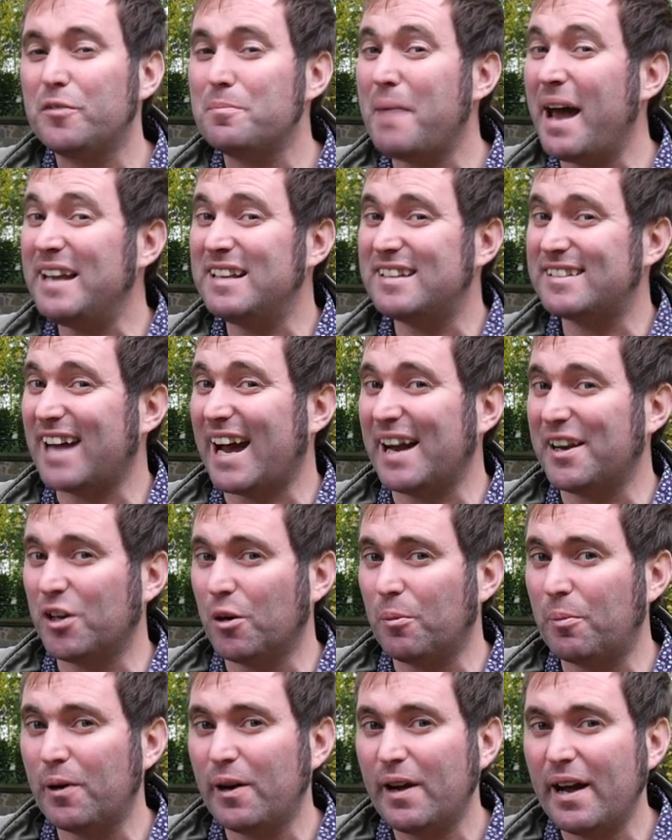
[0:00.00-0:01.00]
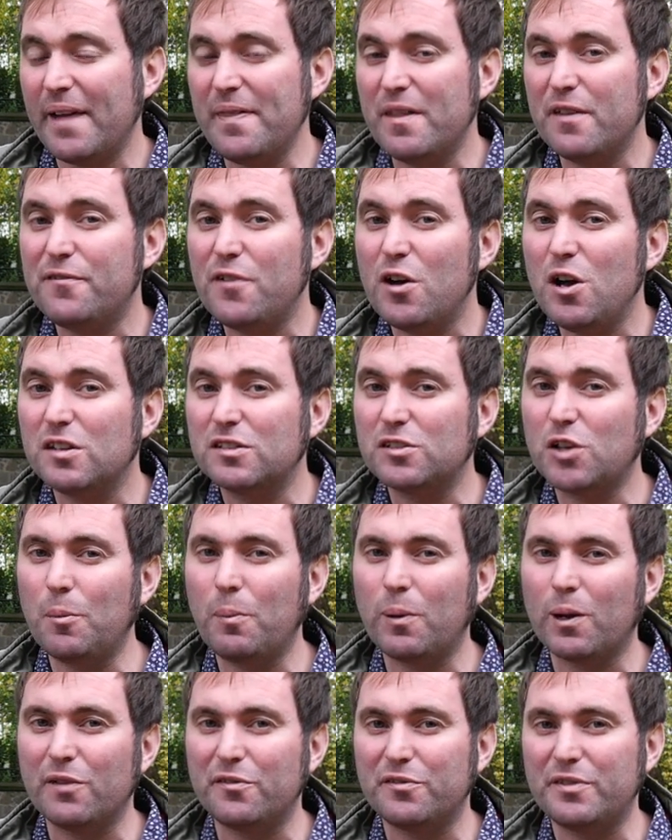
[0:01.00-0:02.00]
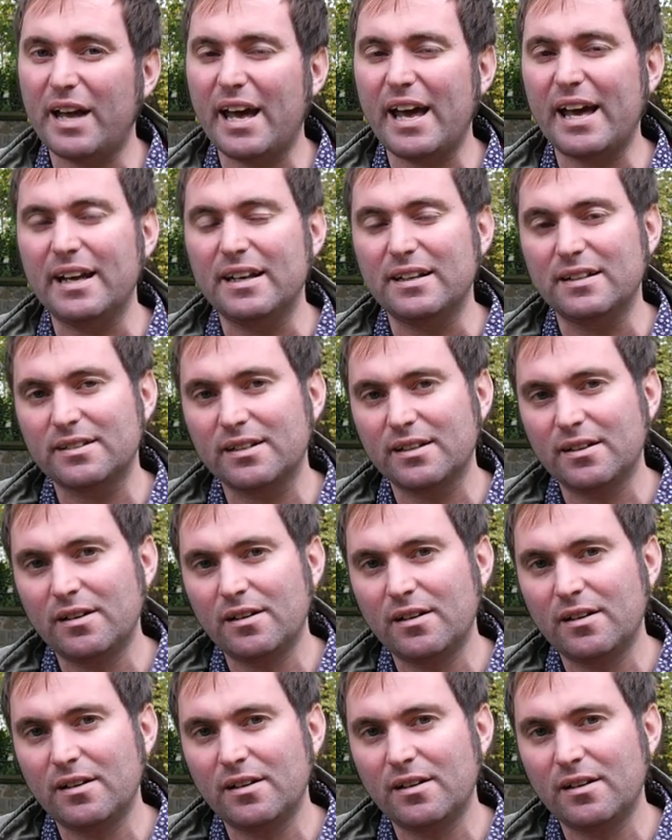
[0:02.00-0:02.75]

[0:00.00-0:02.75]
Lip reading: men signed up in the first couple of days.